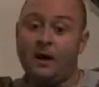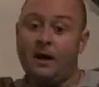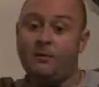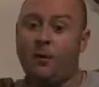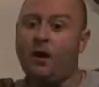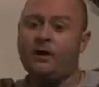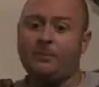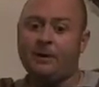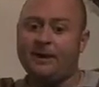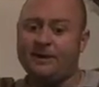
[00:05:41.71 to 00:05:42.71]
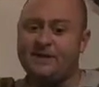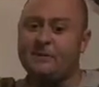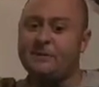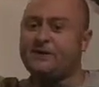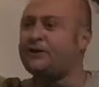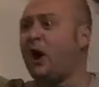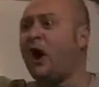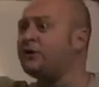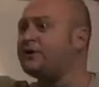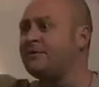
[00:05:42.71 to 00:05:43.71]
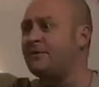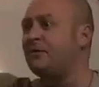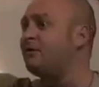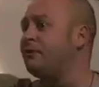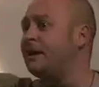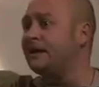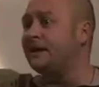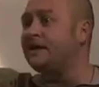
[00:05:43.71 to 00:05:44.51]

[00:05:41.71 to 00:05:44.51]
What I like about League of Gentlemen is the darkness of it all, really,